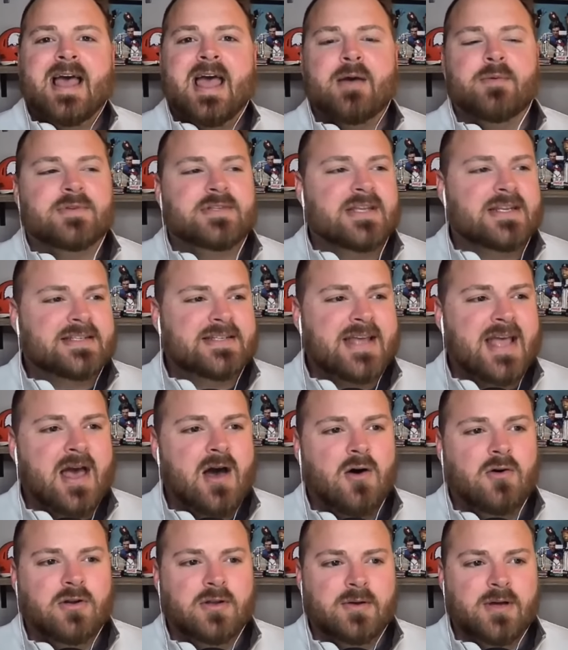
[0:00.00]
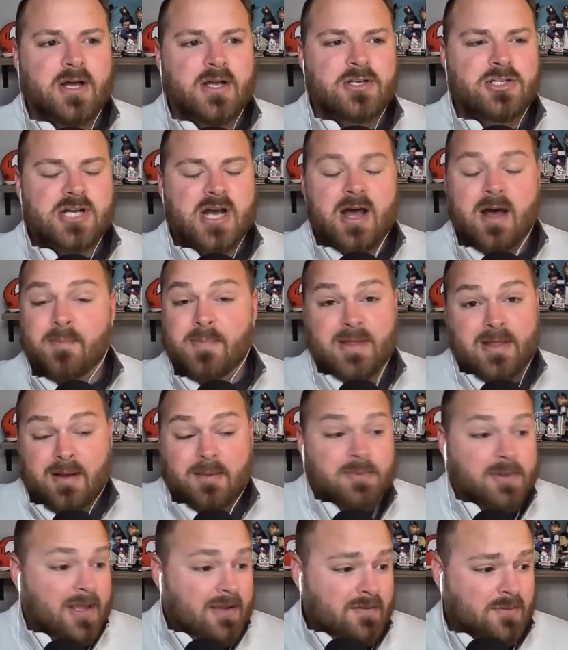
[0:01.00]
and when Tennessee held I
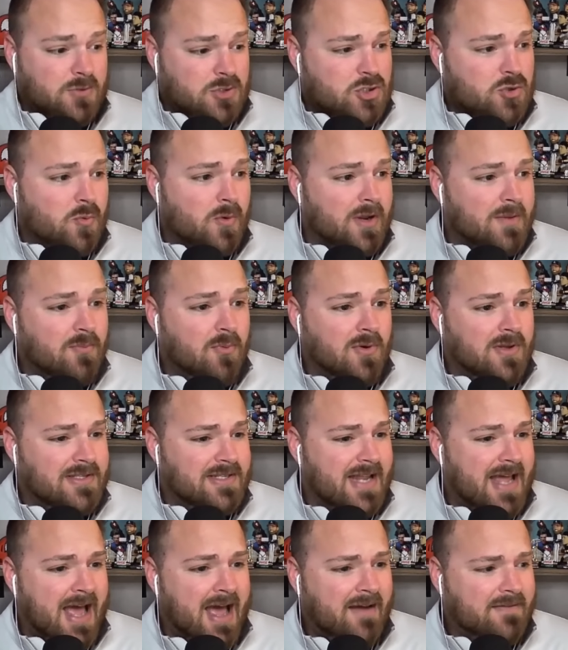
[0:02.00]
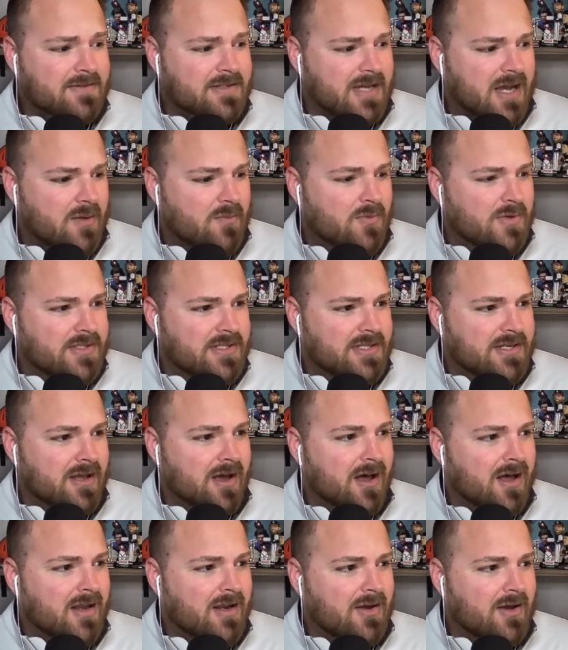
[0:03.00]
believe it was 20 points at halftime, was it not?